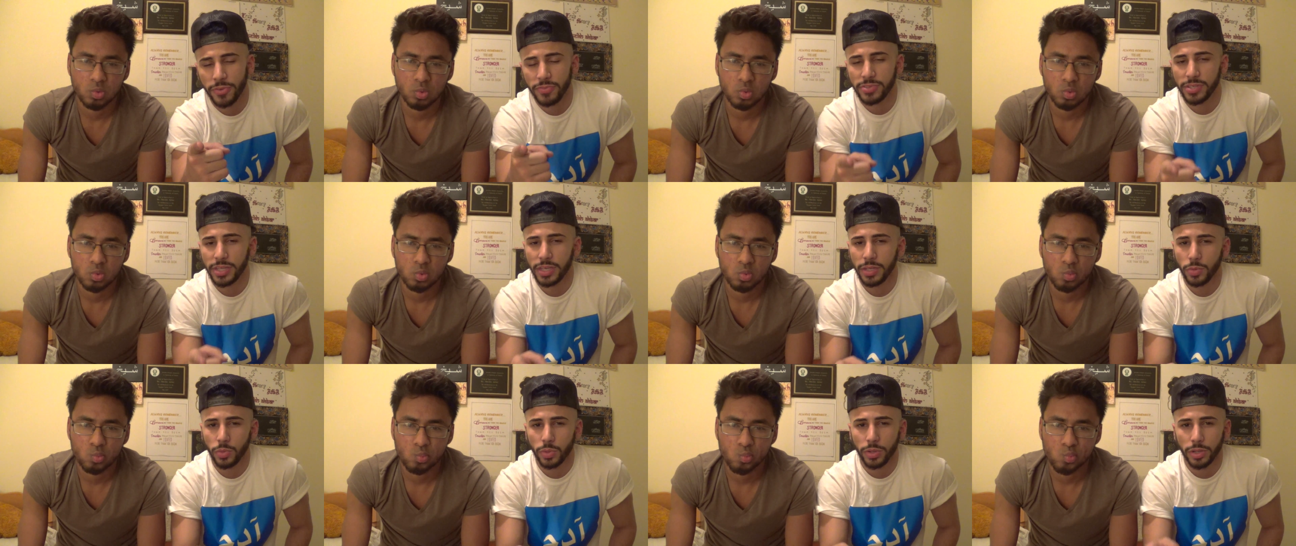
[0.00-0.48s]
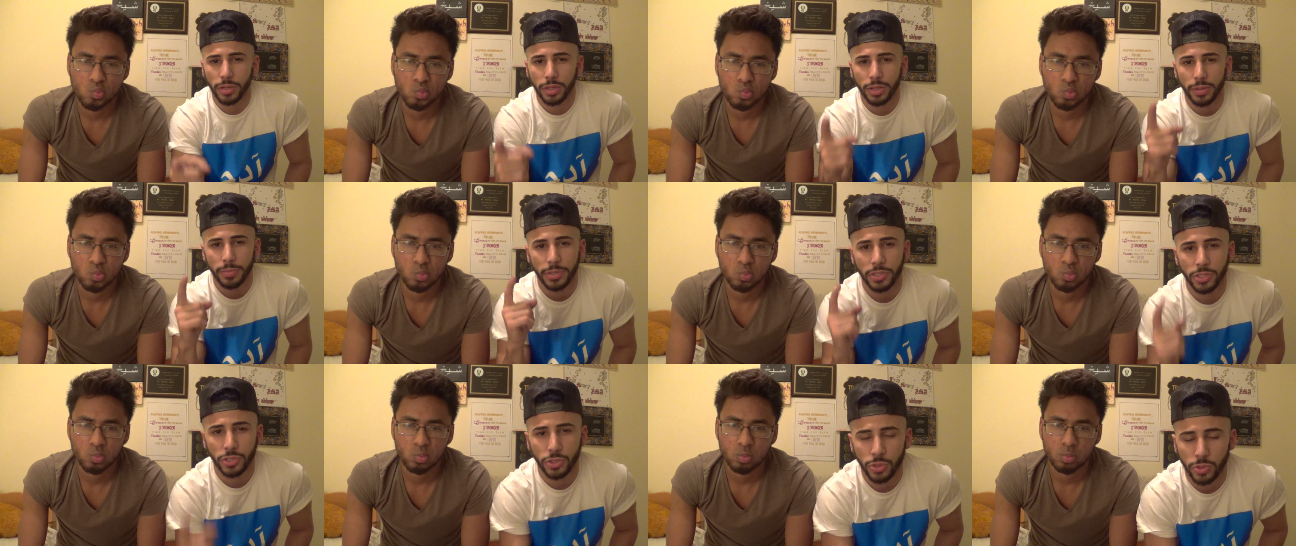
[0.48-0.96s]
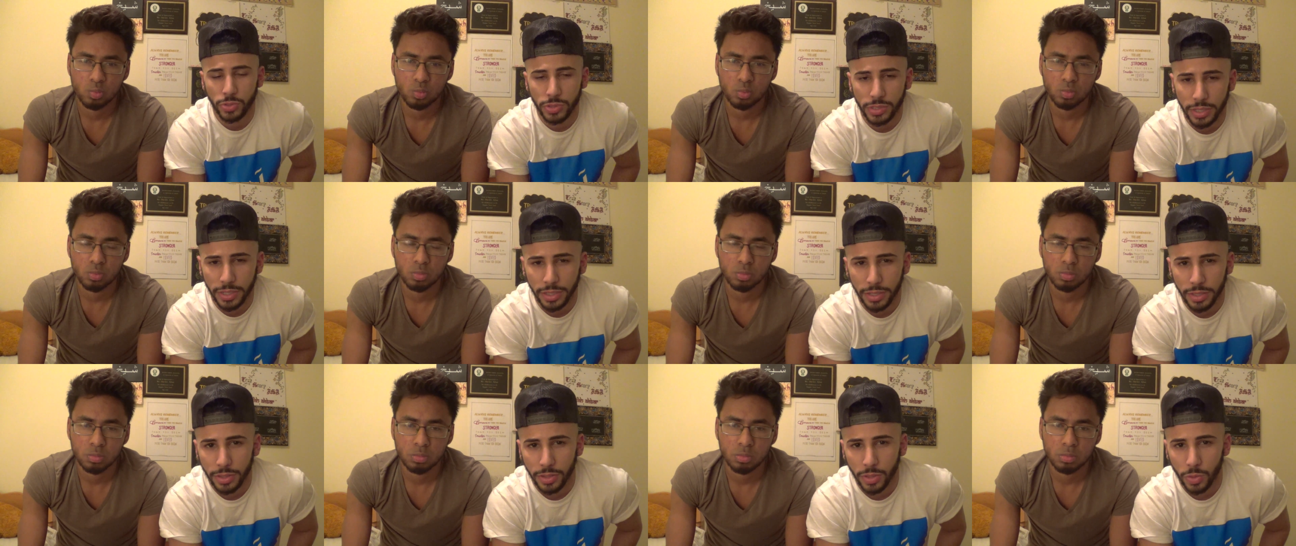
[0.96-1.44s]
Speaker 1: 15th, we're gonna be
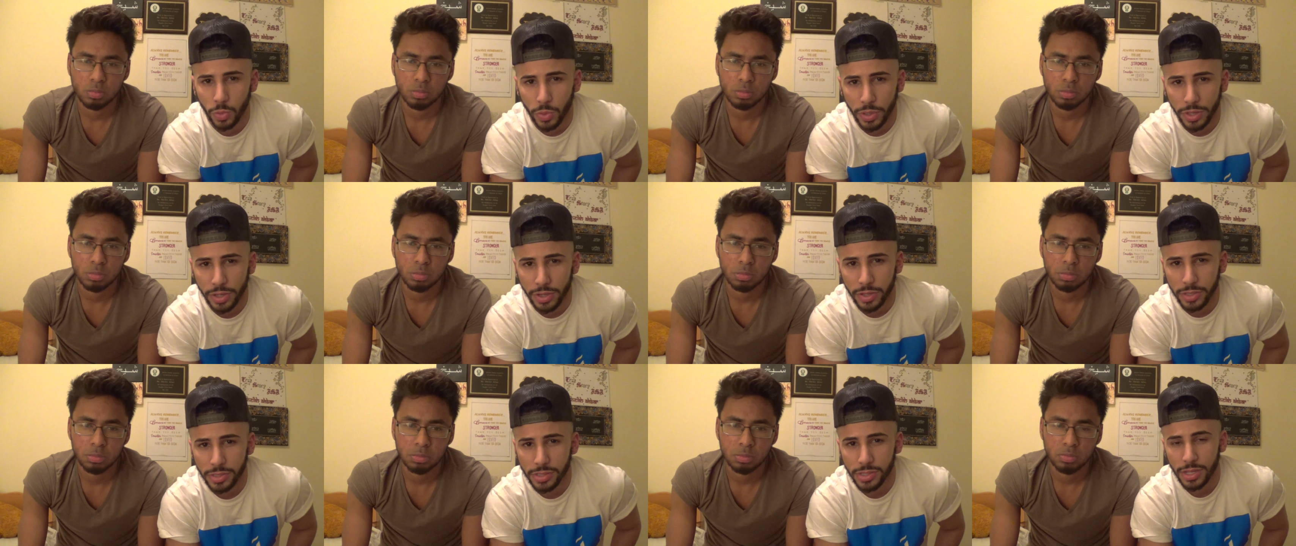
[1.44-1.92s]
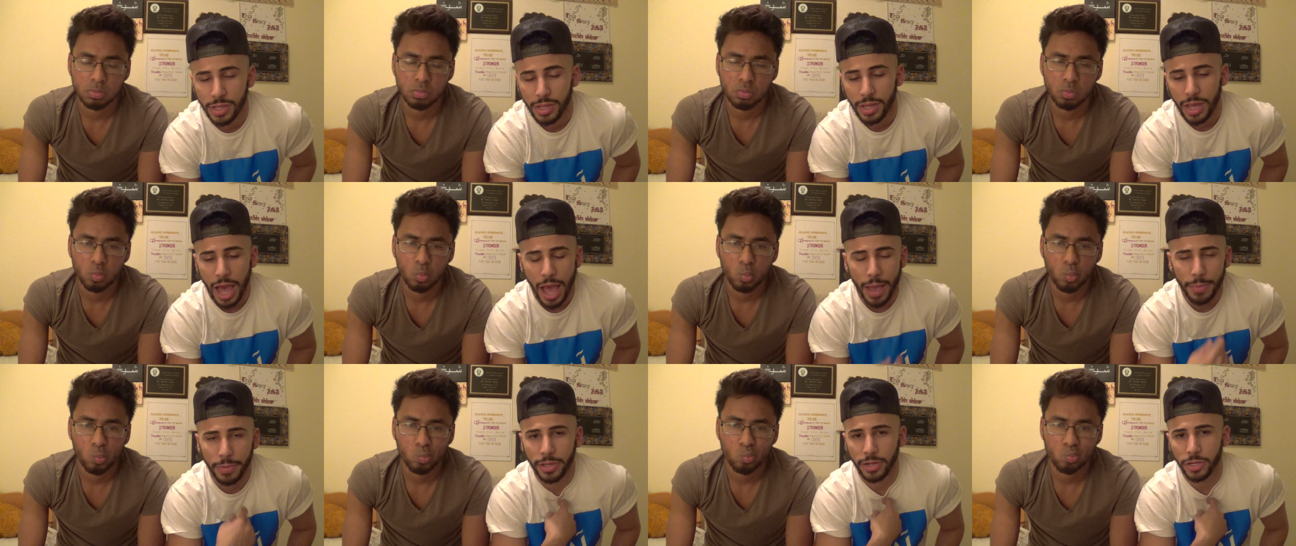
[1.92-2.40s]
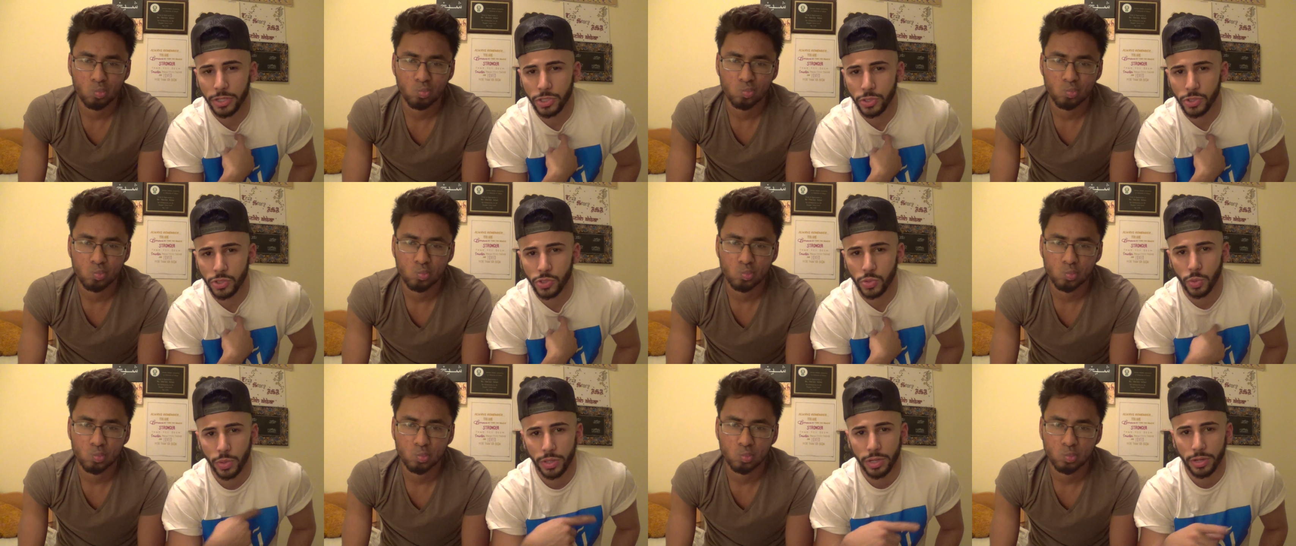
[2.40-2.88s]
choosing the winners. I'm gonna
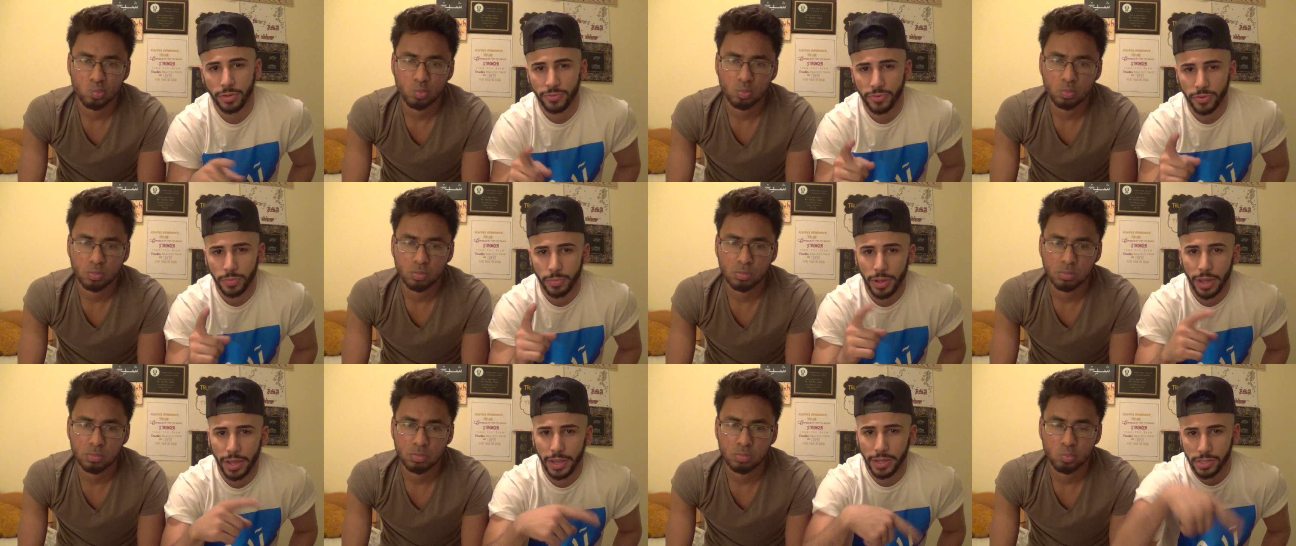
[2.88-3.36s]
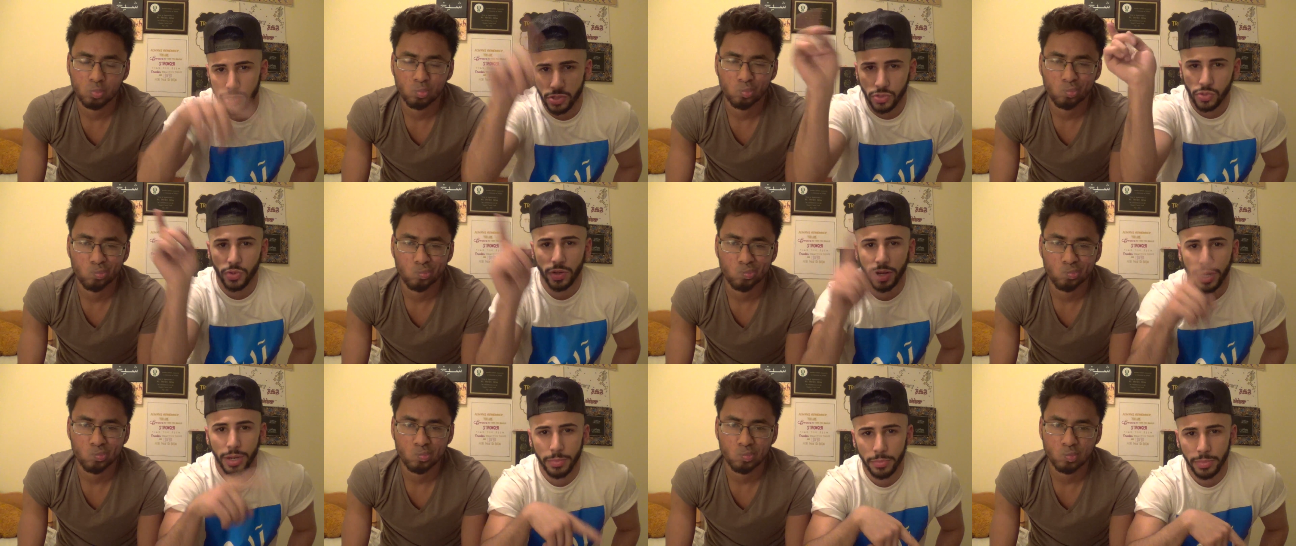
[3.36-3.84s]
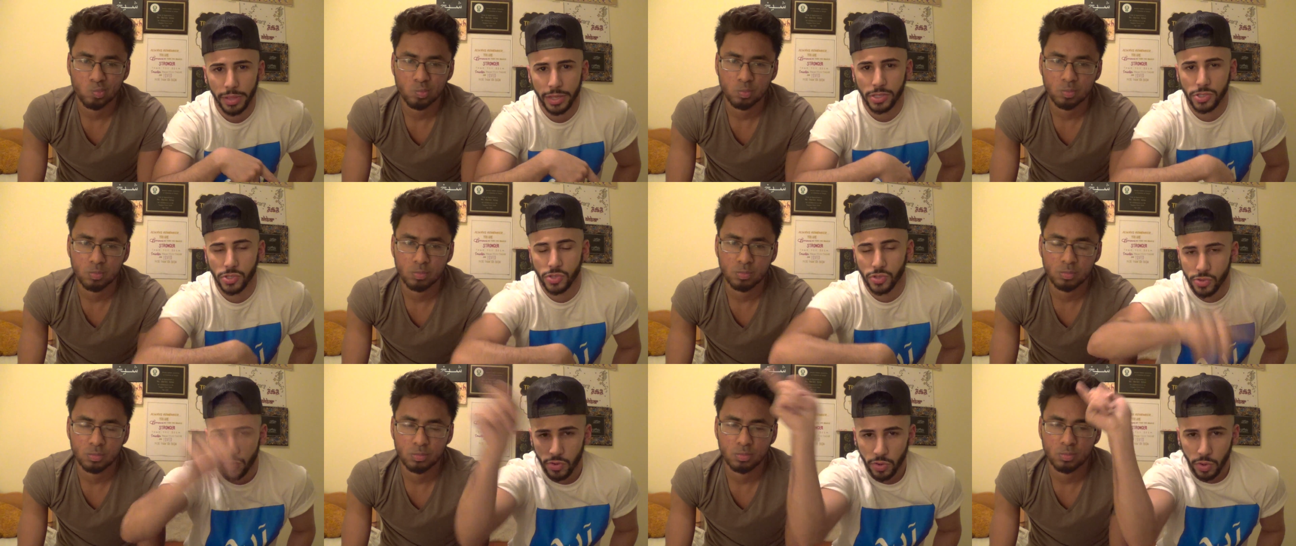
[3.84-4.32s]
choose a winner from my Instagram, like
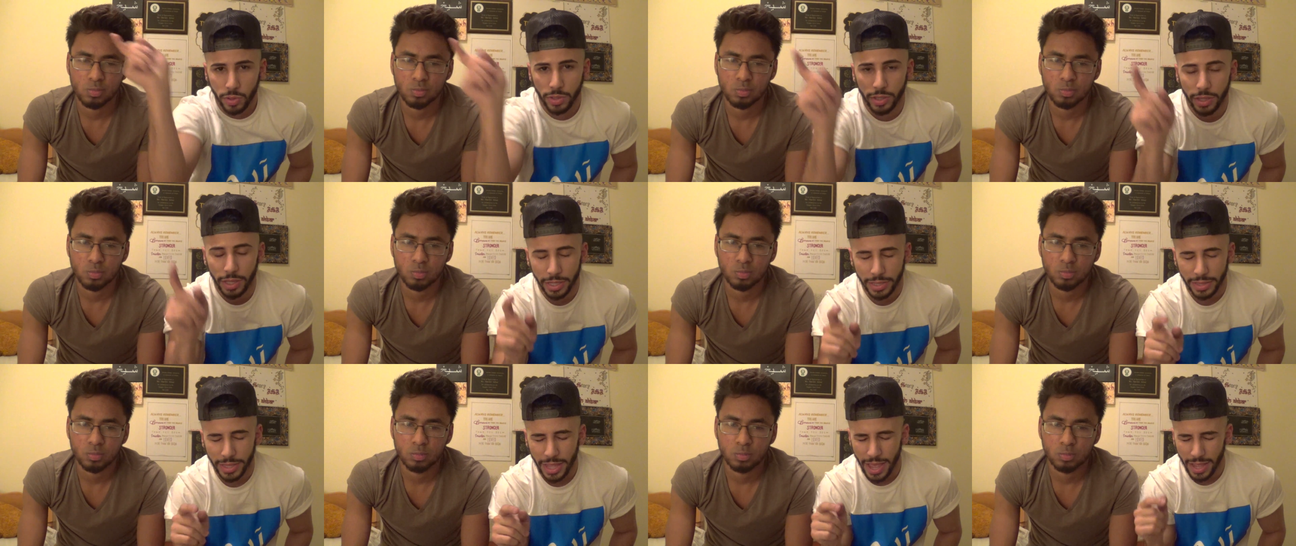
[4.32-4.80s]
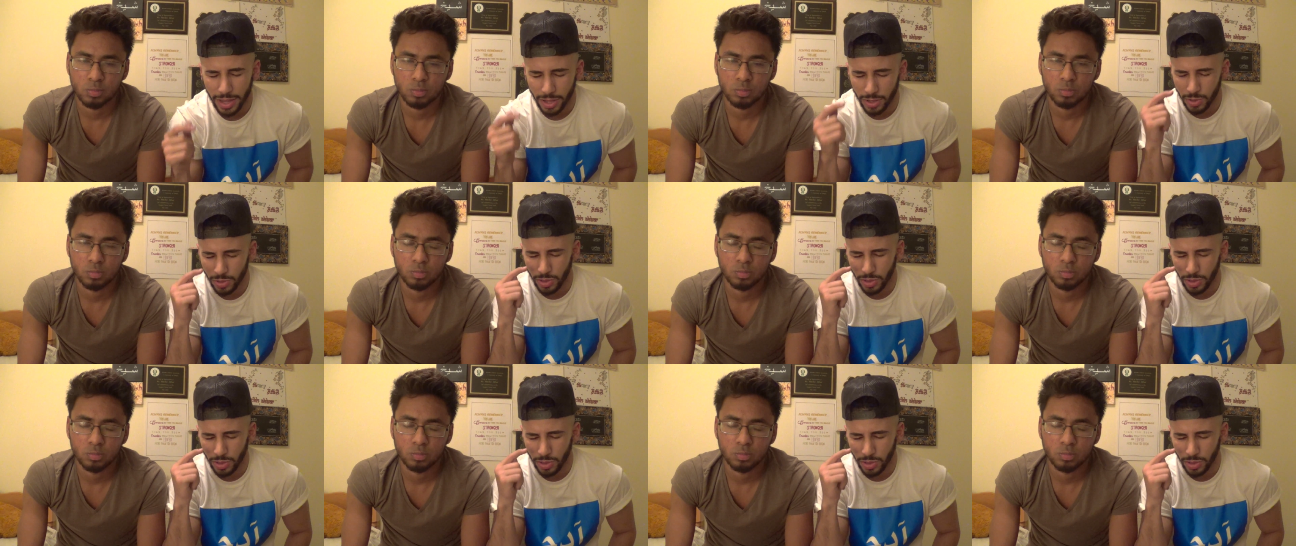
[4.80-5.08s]
scrolling like that, and